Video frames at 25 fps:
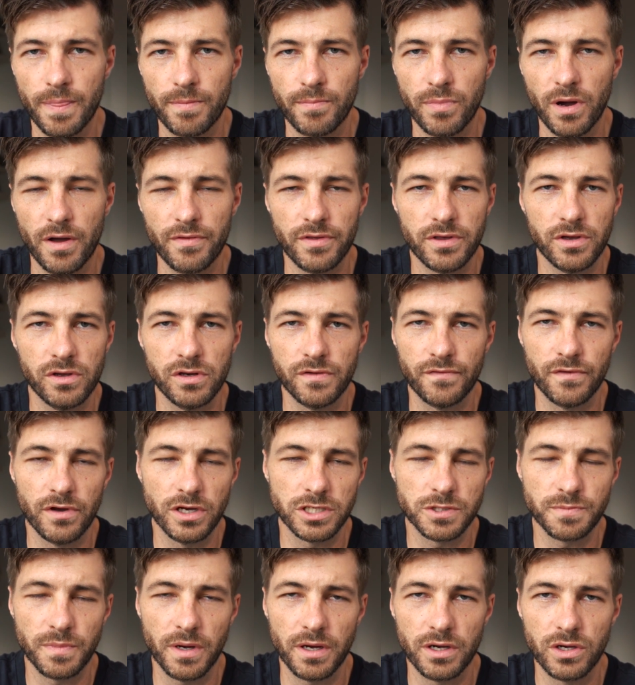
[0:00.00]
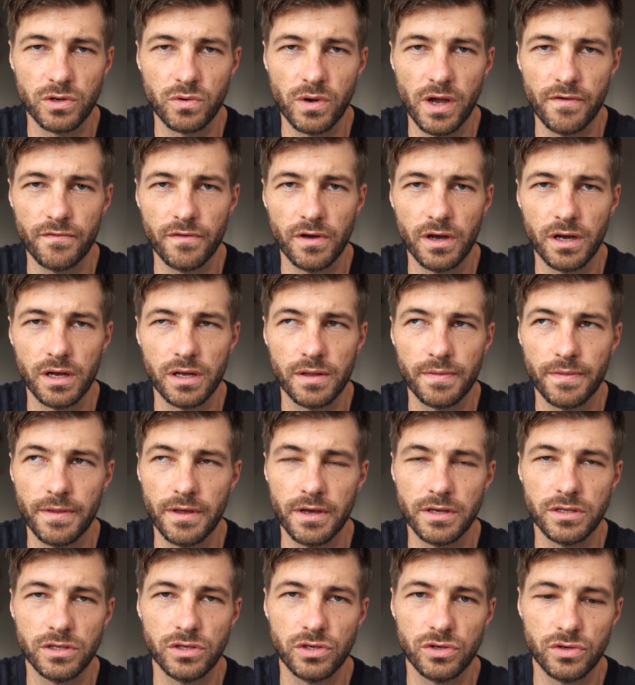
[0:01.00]
by the universe, by whoever,
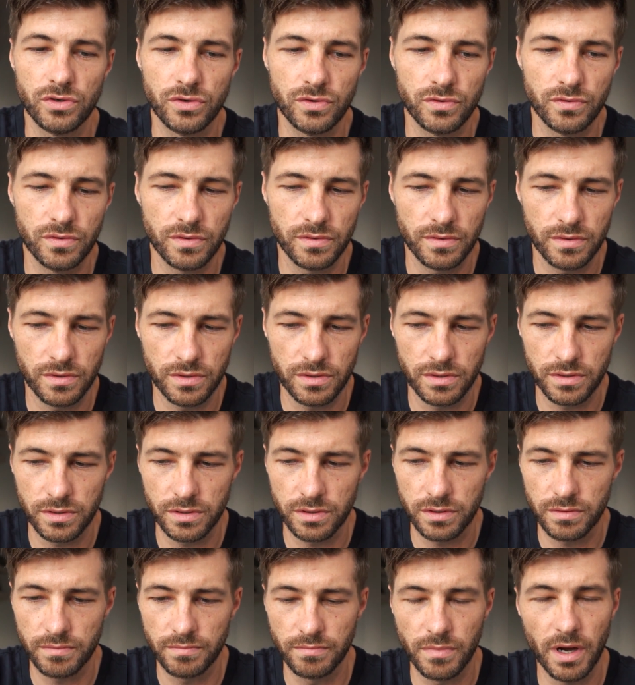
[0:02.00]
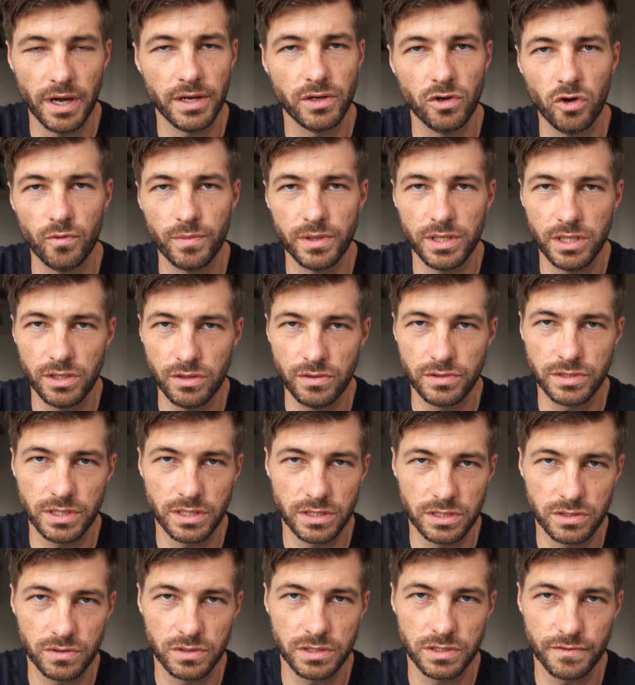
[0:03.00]
that you might not be
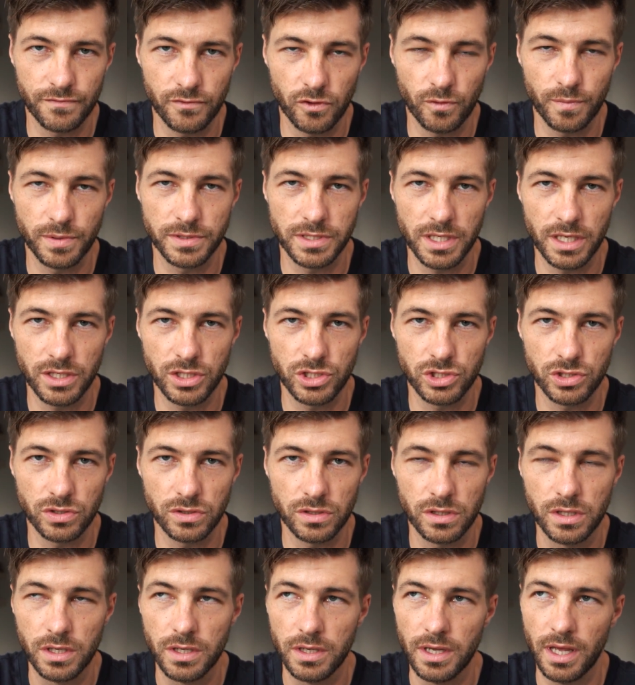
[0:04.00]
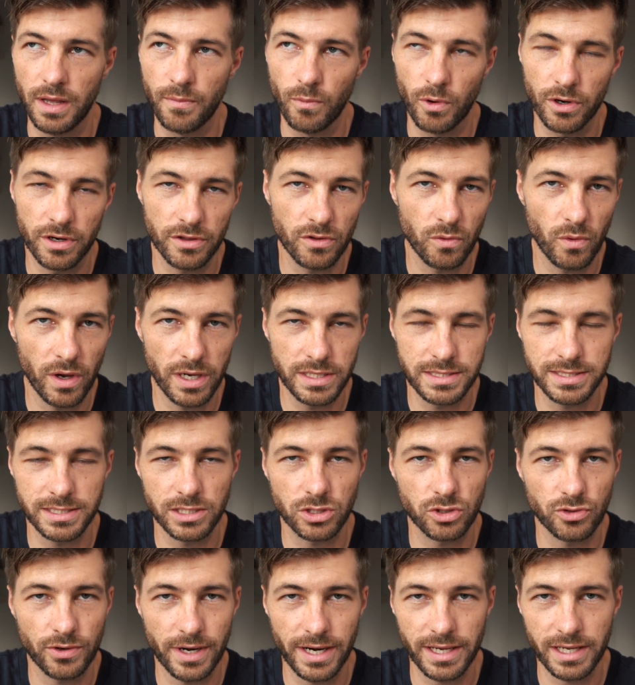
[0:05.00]
using to its full potential. And one of the ways to
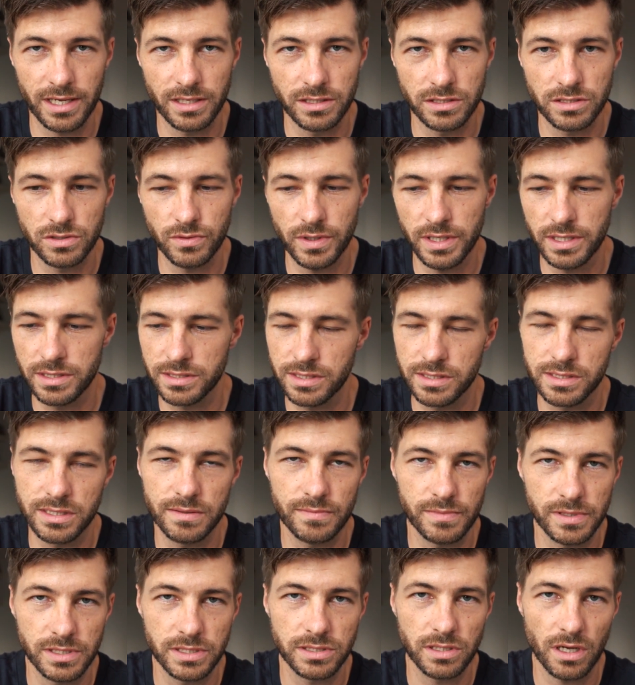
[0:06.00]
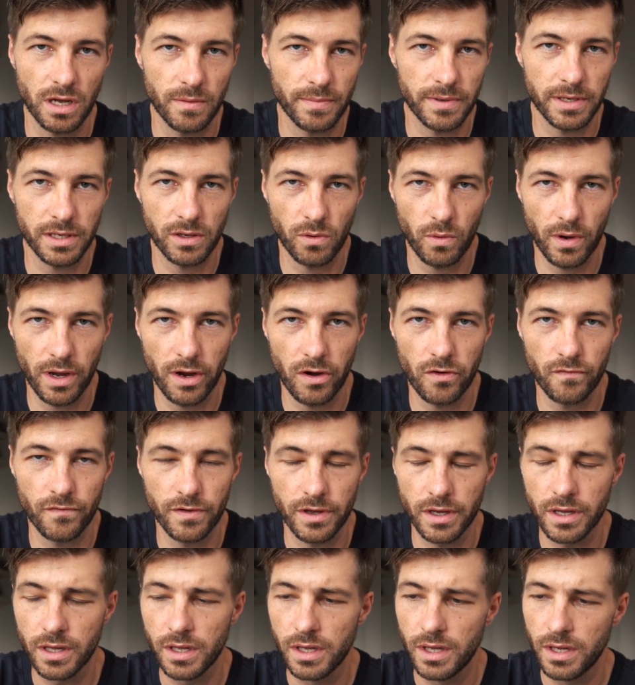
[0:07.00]
crack into it is to simply start being aware of
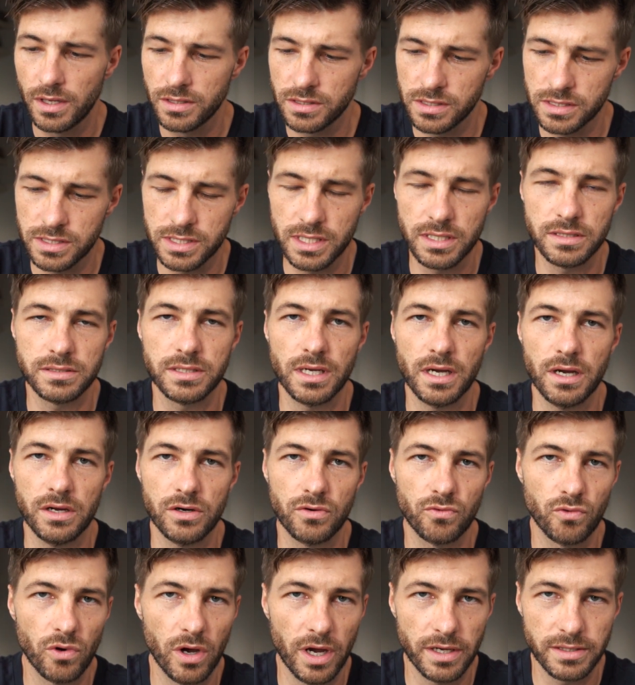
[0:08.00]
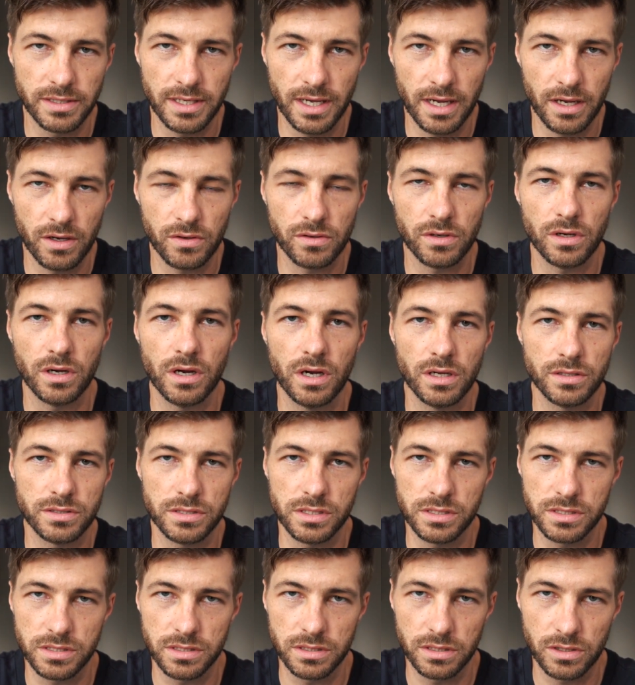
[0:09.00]
it, to sit down and write down
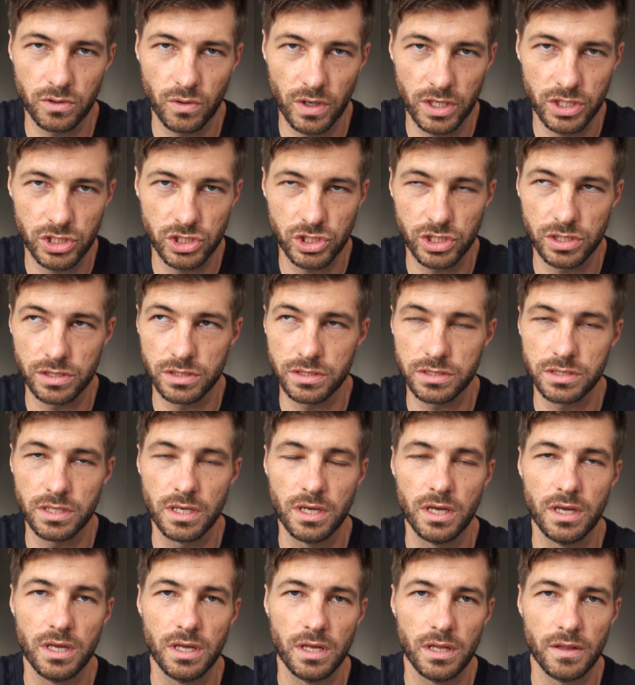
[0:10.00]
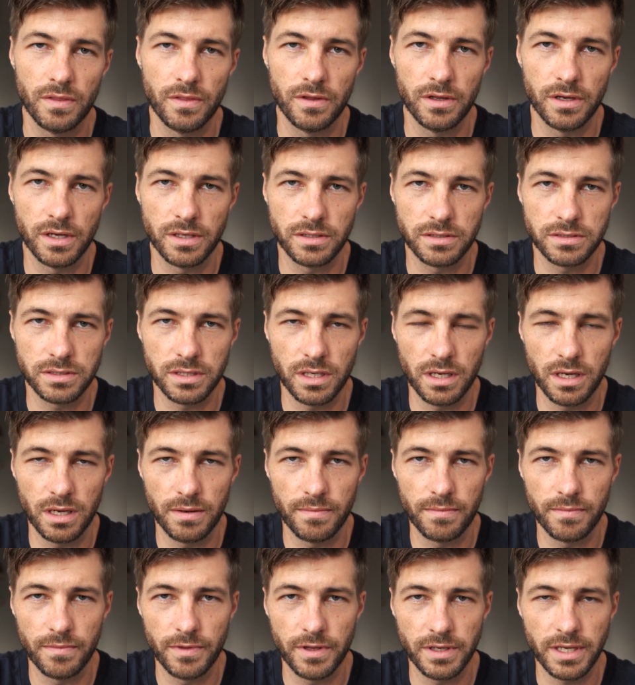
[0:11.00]
answers to the questions that
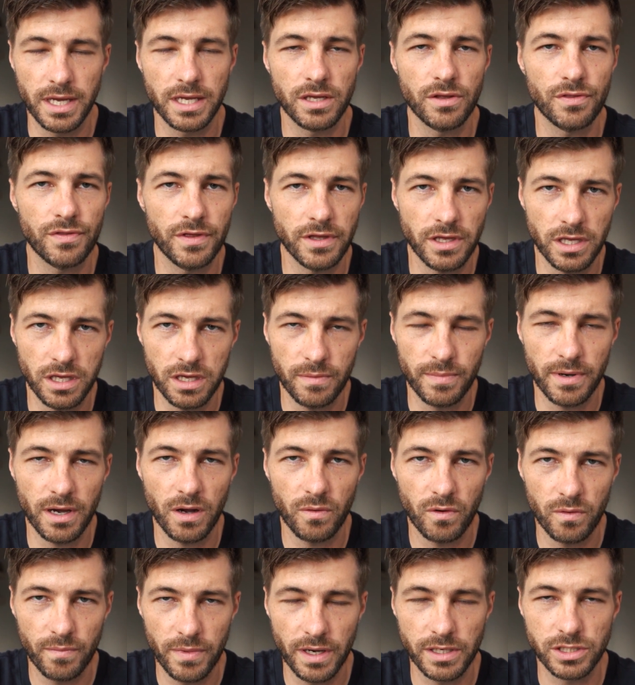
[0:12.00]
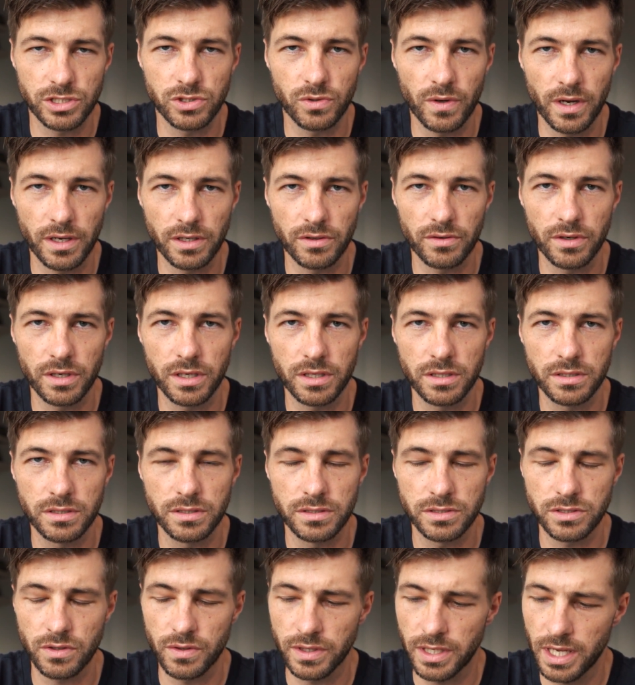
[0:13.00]
get you thinking about what makes you angry.
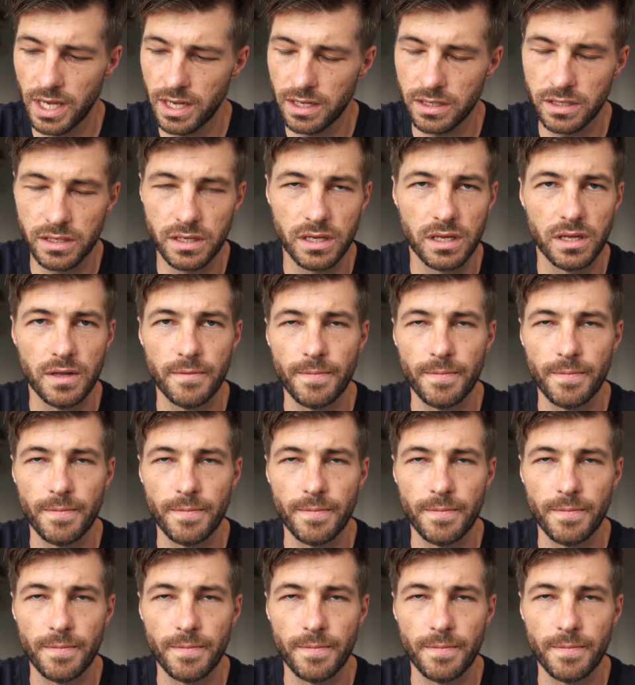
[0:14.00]
So again,